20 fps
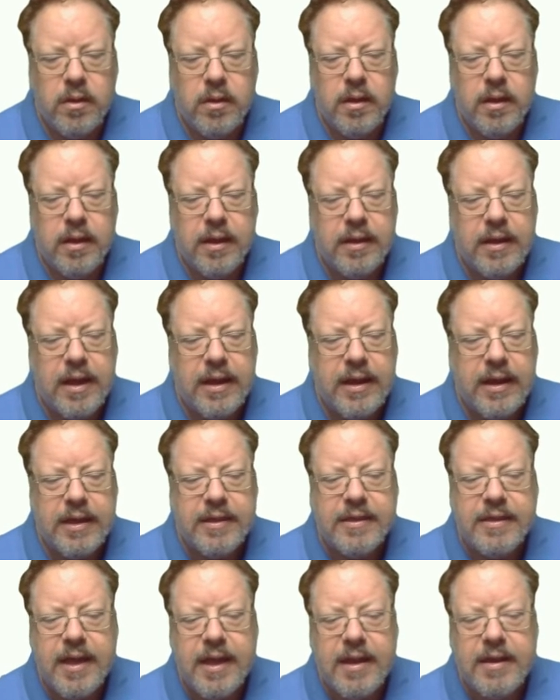and like I
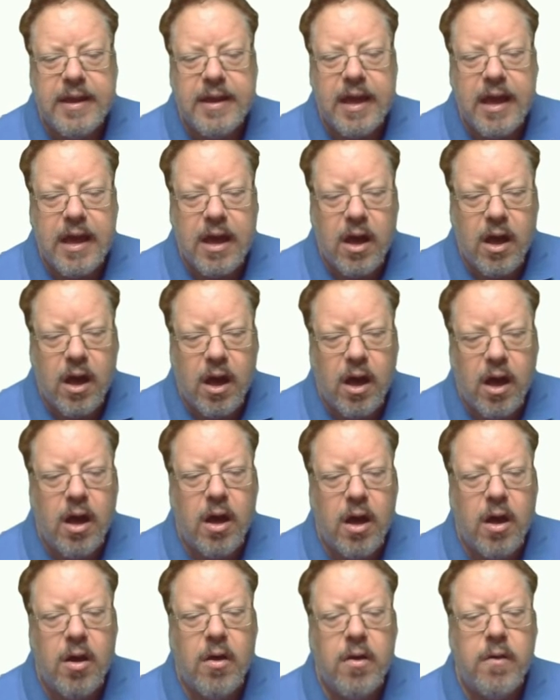said, not
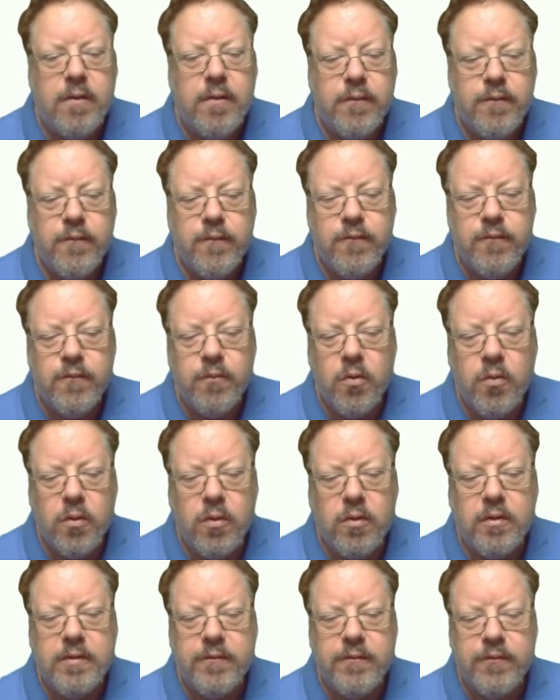all
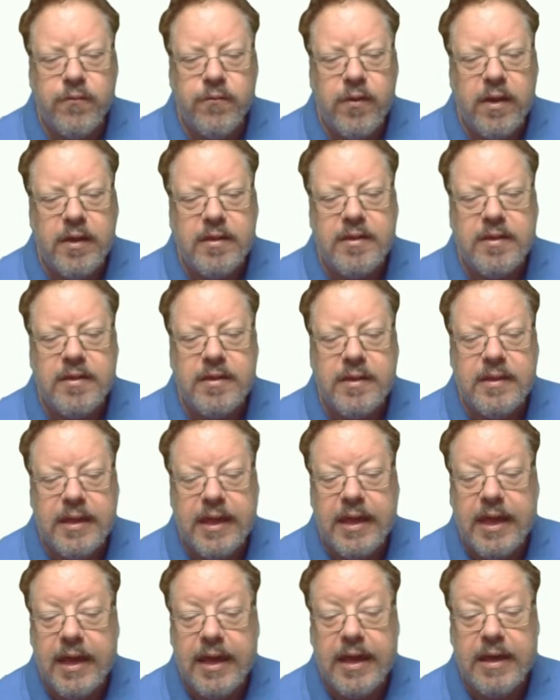words and phrases
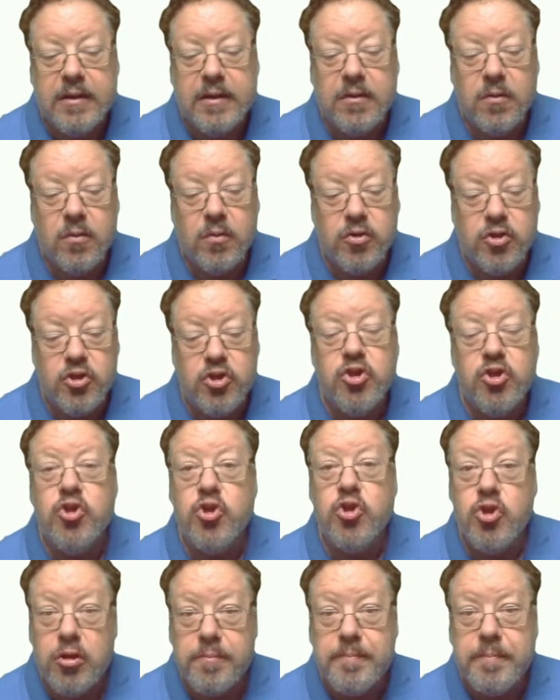can or
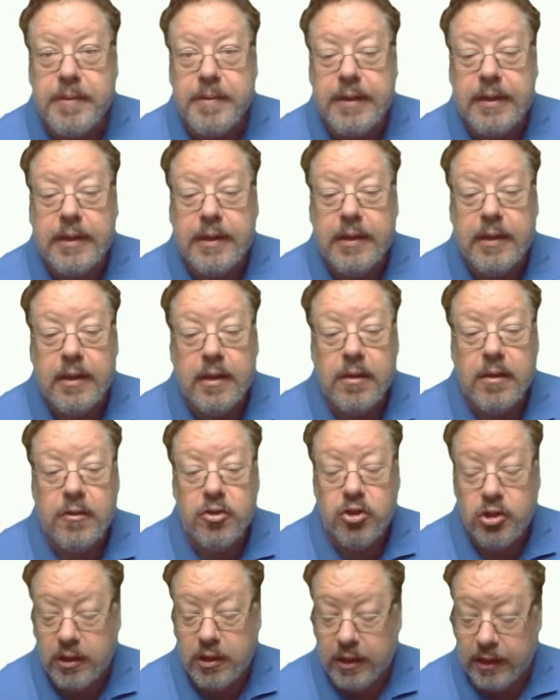should be
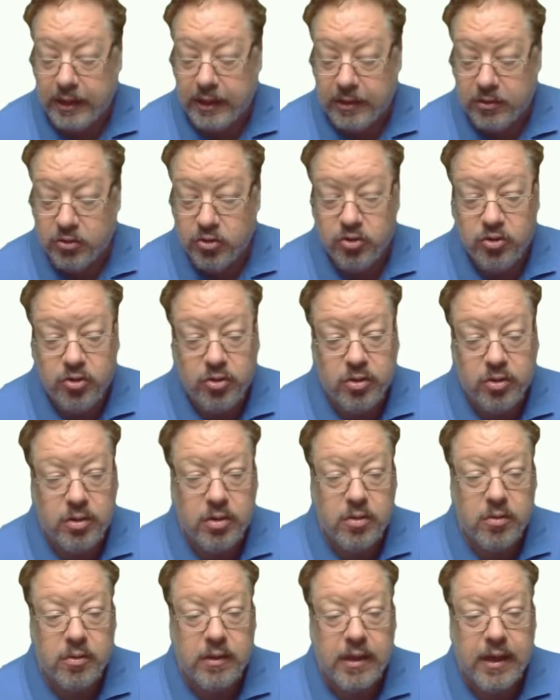changed,
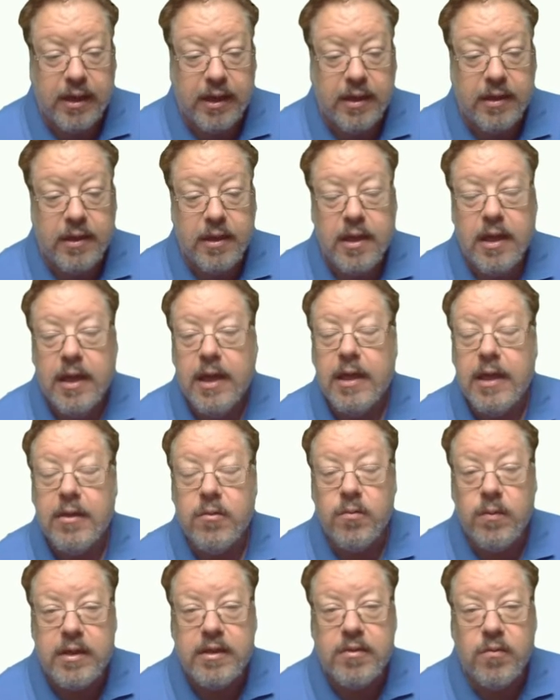okay? And the
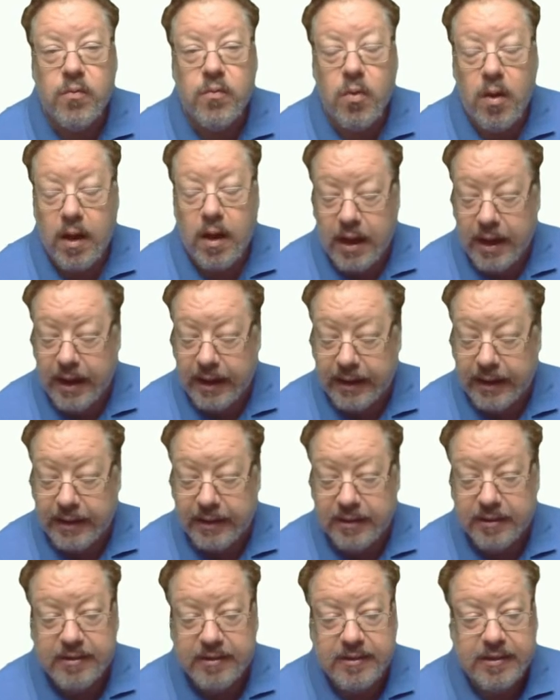reason why
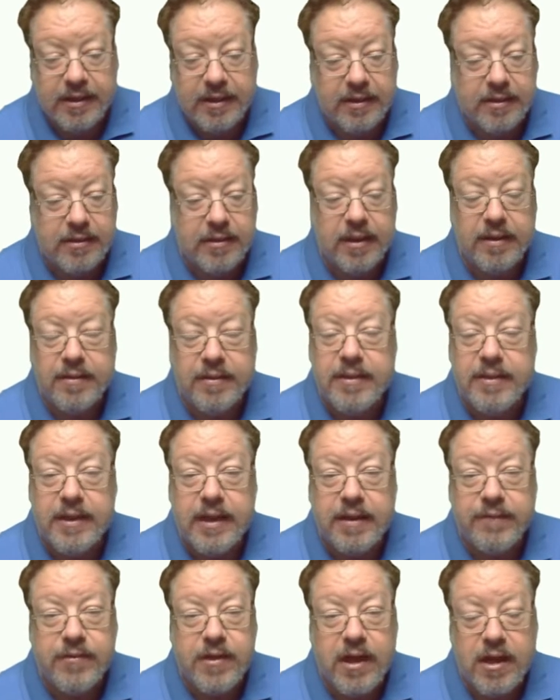is this, and I think
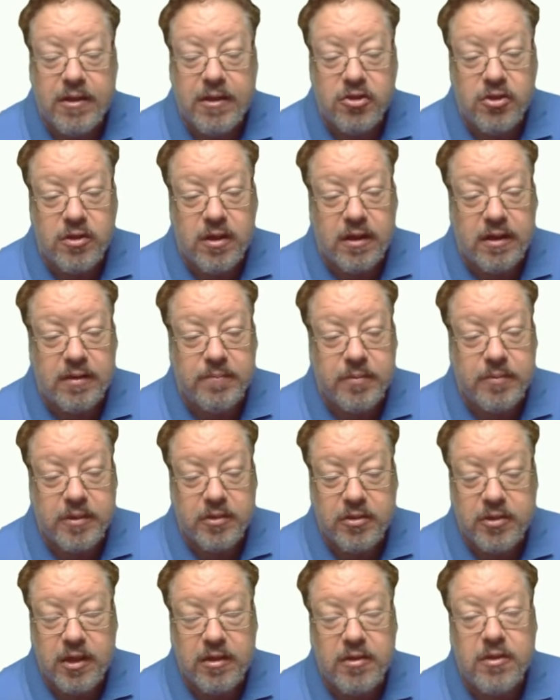I touched on it, but
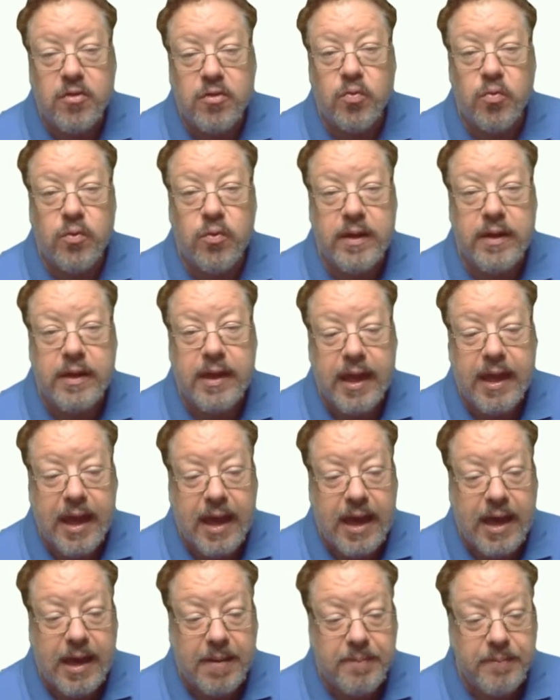just to
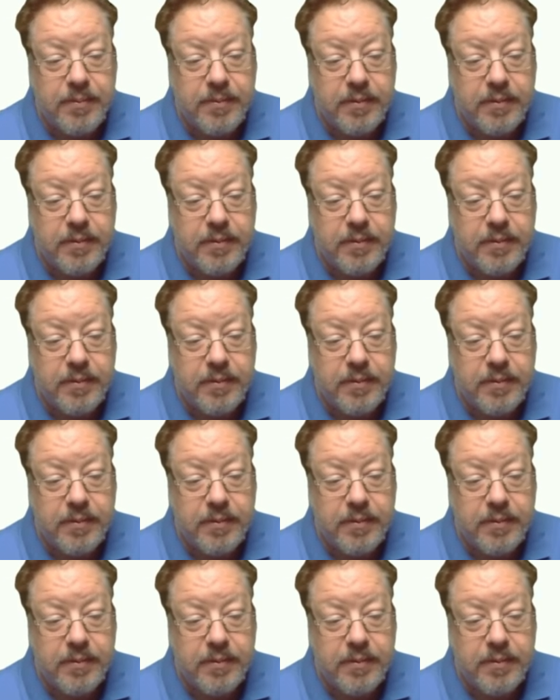recap,